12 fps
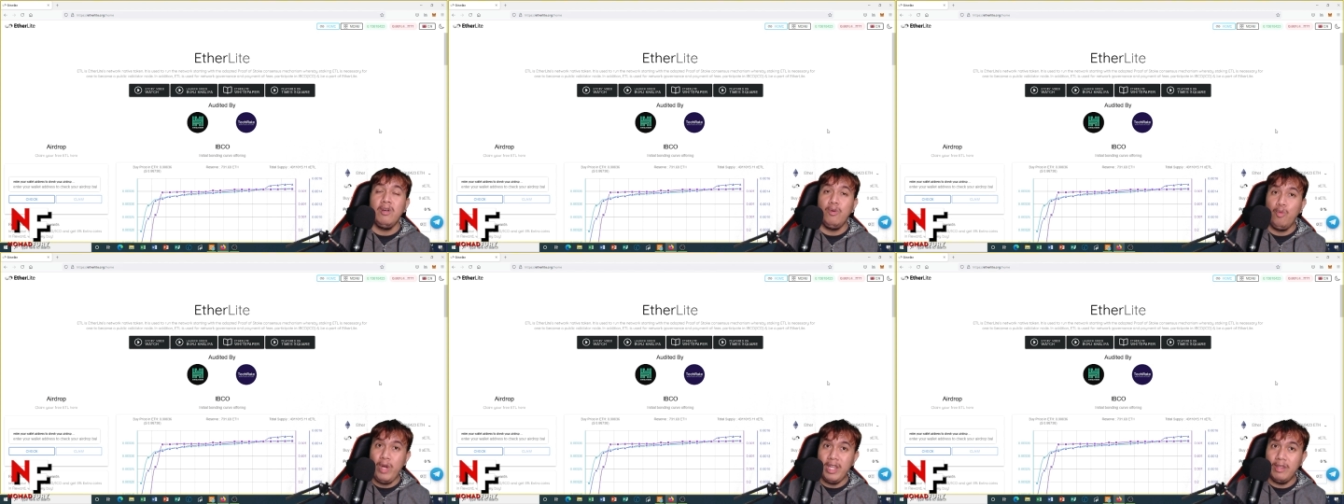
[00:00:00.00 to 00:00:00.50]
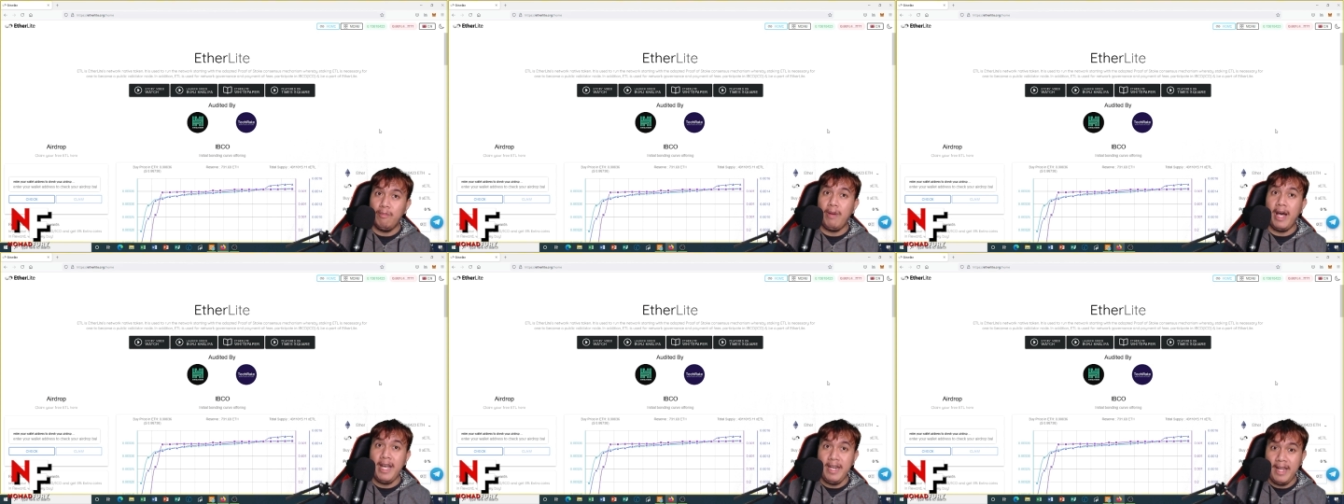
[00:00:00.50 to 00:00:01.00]

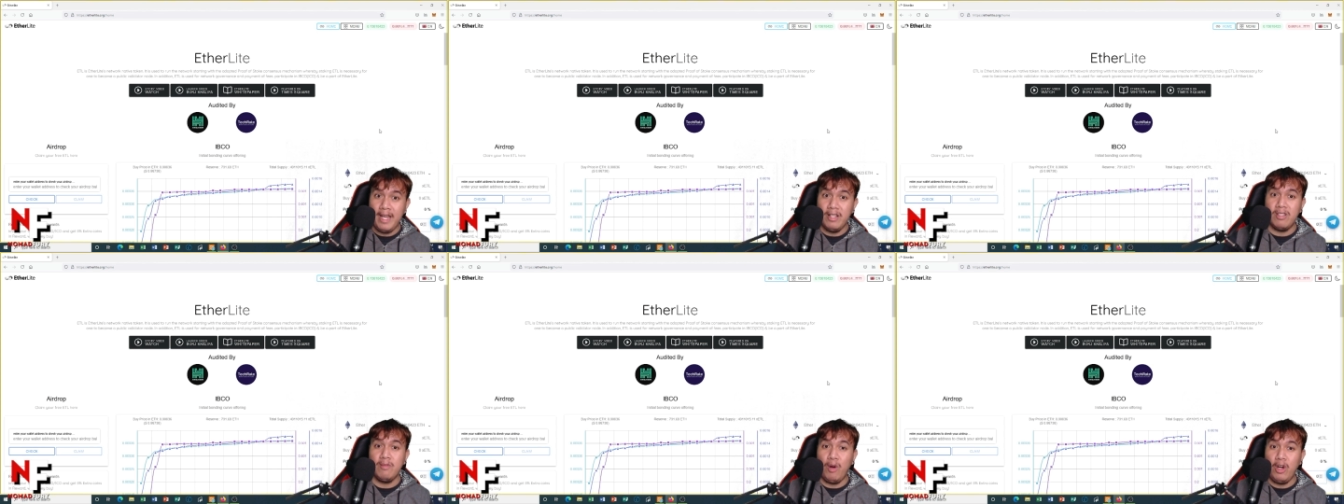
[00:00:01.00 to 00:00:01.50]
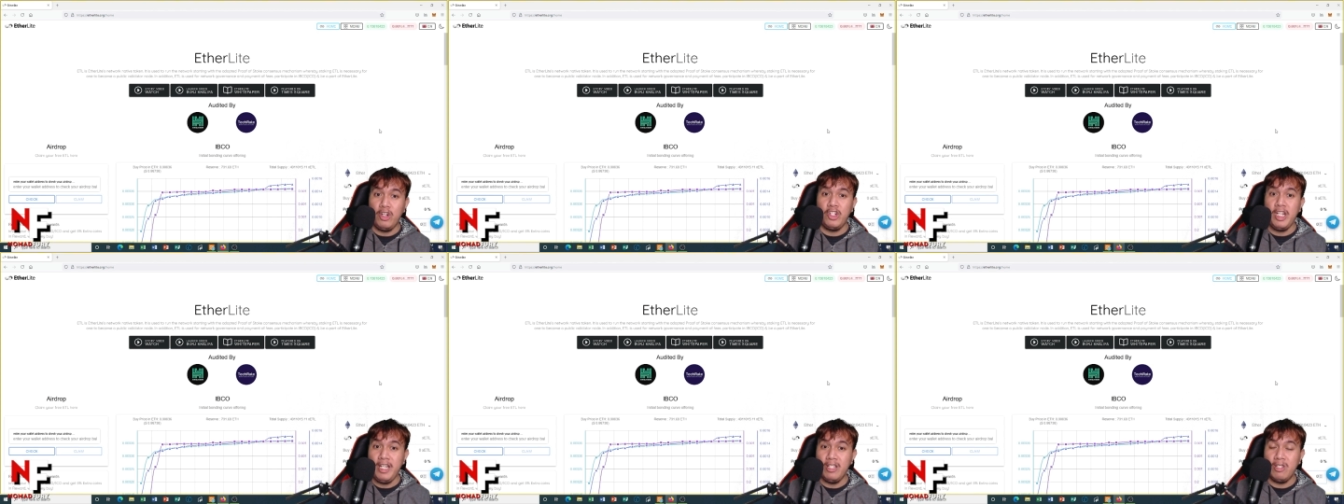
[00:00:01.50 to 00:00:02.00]
with Binance Smart
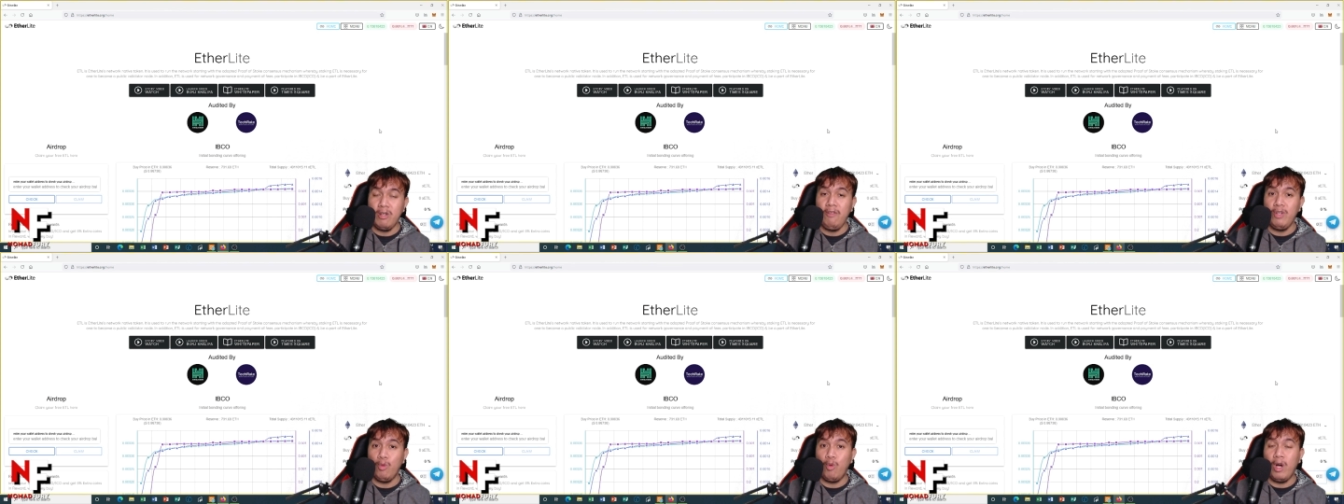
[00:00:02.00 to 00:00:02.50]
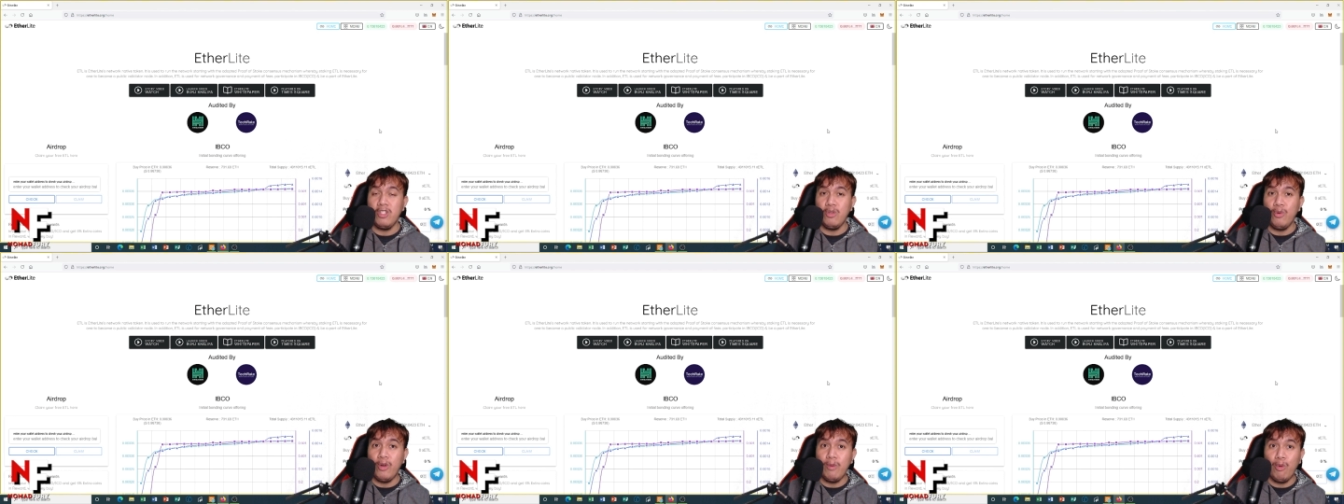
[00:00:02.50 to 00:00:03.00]
Chain. So if you want
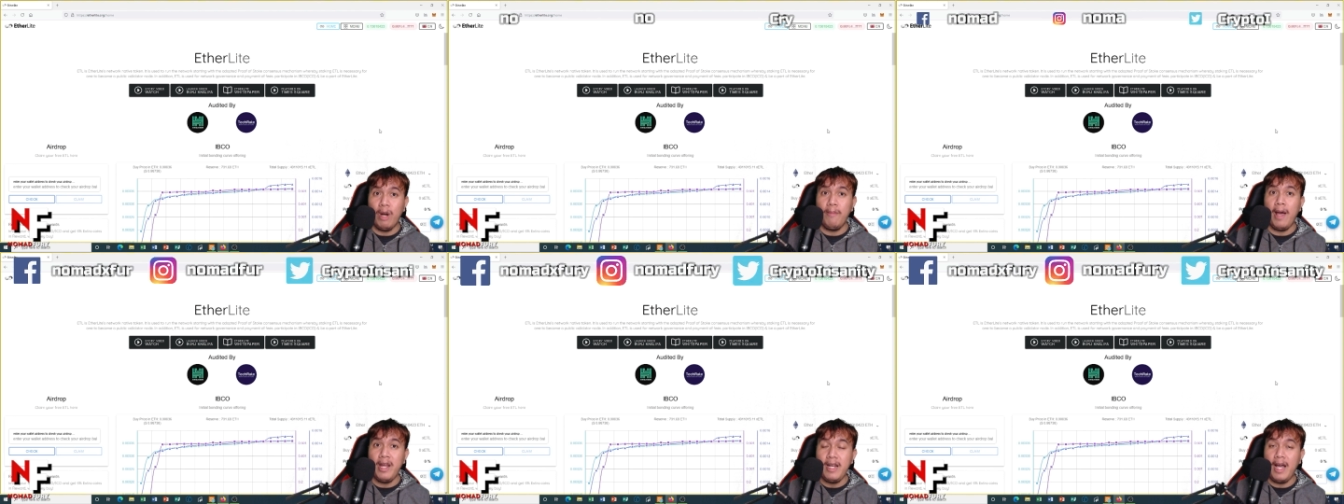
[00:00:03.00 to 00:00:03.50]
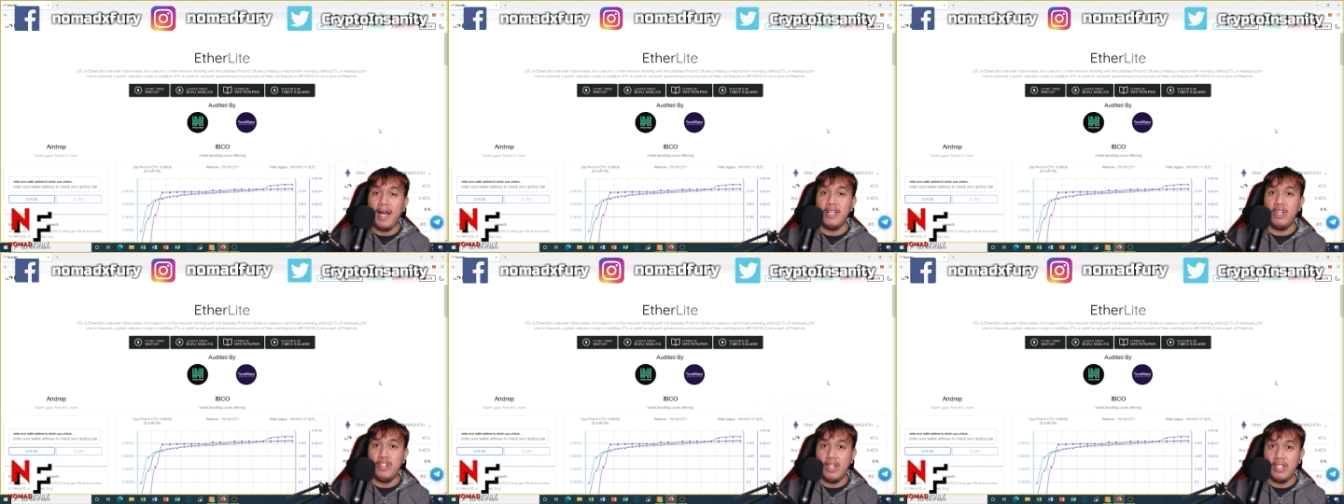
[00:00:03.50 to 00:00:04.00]
to learn more about it,
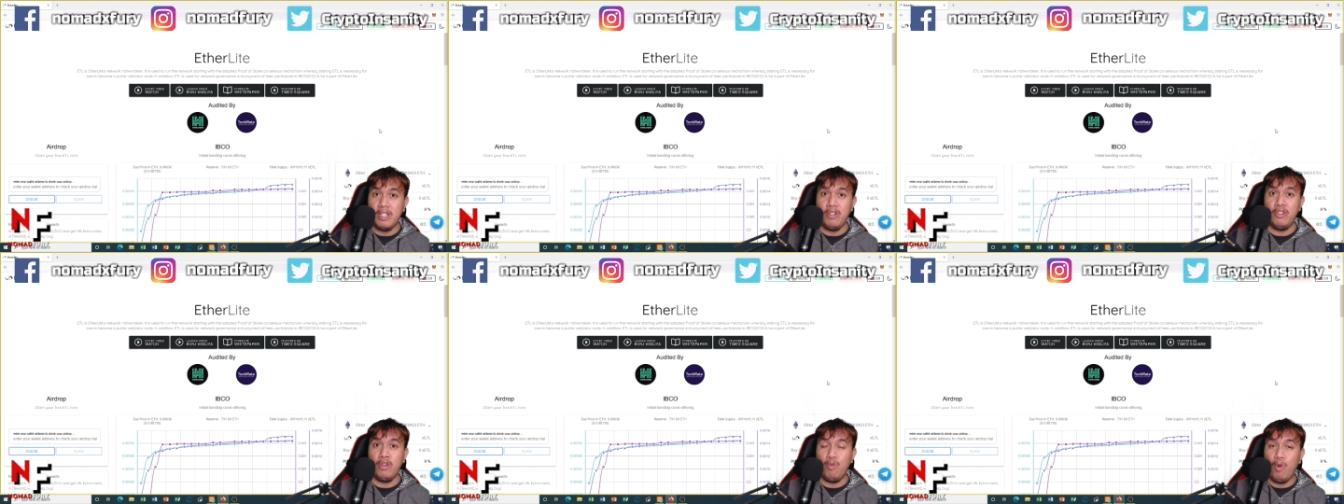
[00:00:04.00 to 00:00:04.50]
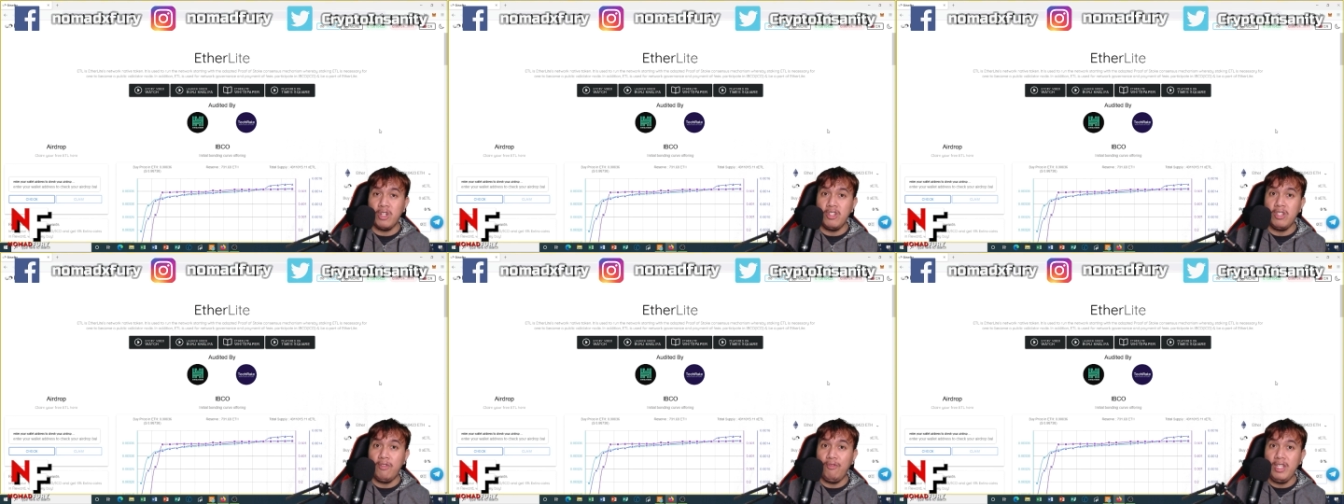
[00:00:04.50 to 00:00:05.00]
I suggest that you should
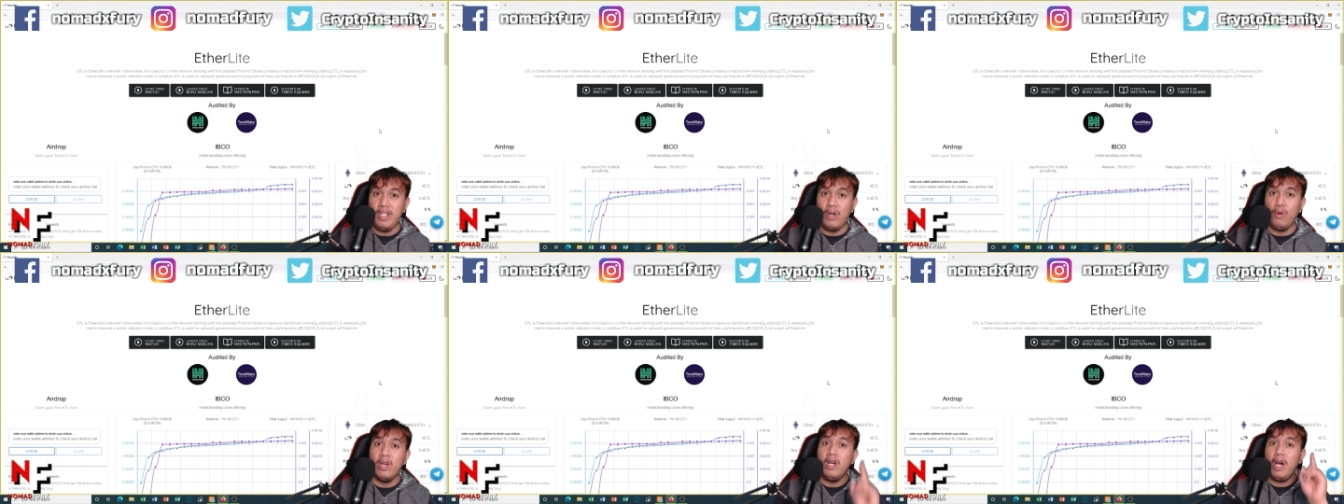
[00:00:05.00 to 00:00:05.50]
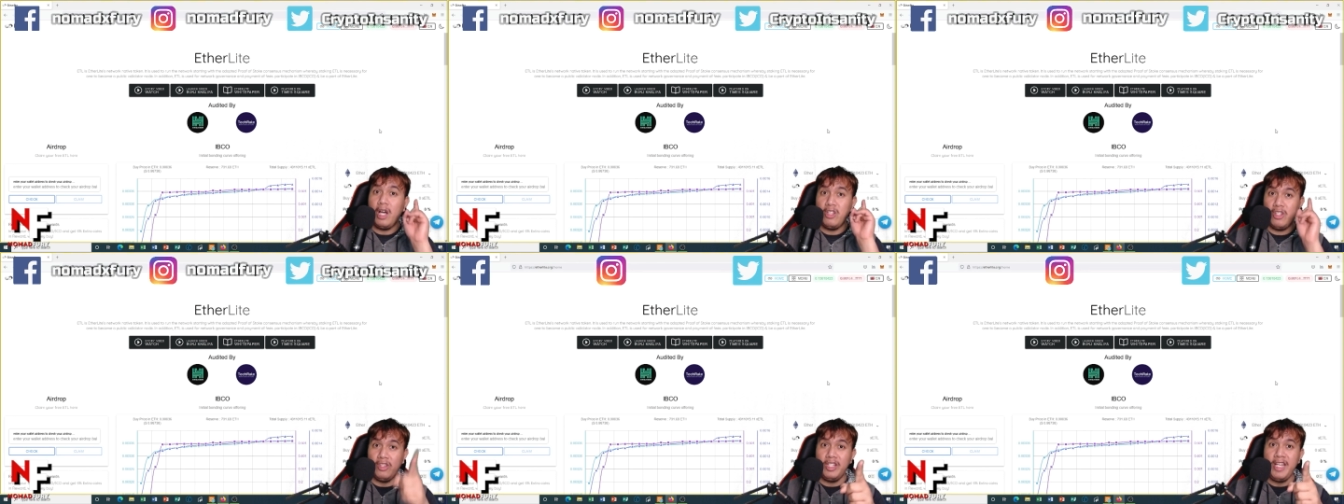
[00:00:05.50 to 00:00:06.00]
watch this video
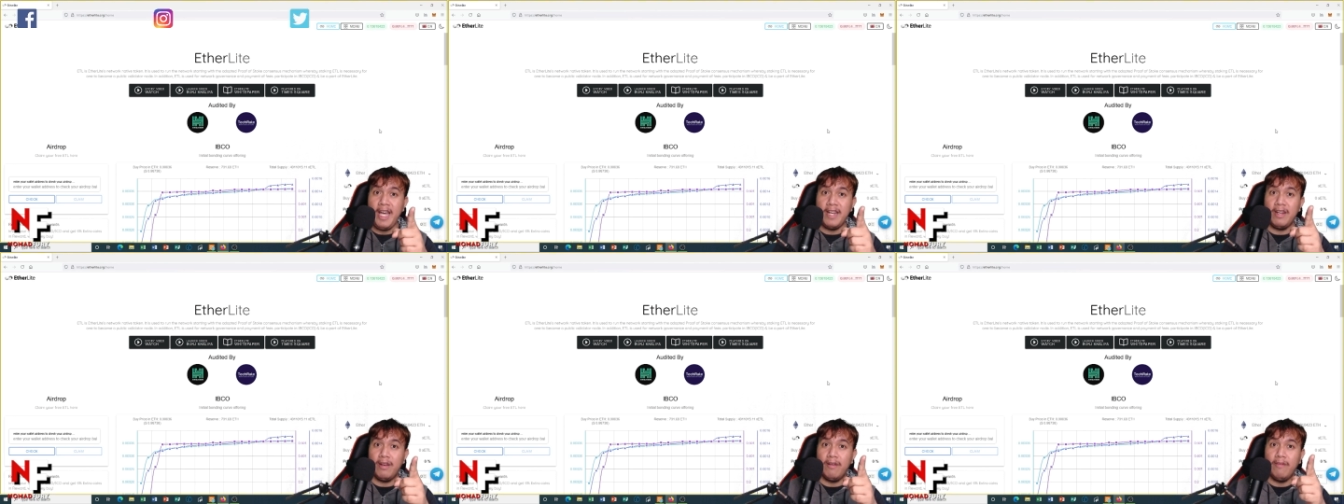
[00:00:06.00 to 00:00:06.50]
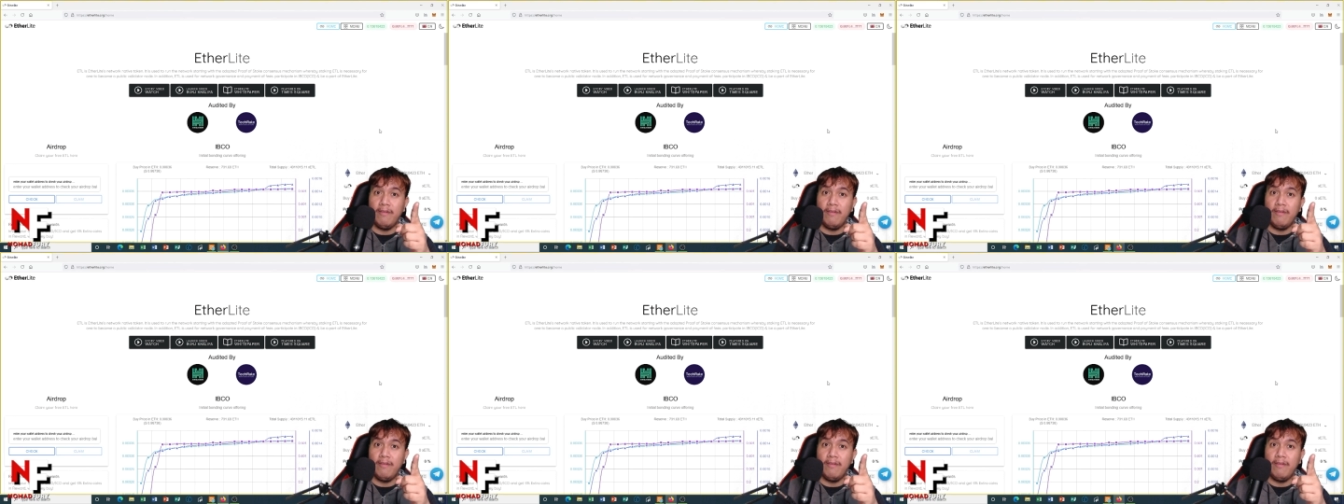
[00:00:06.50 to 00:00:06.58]
until the end.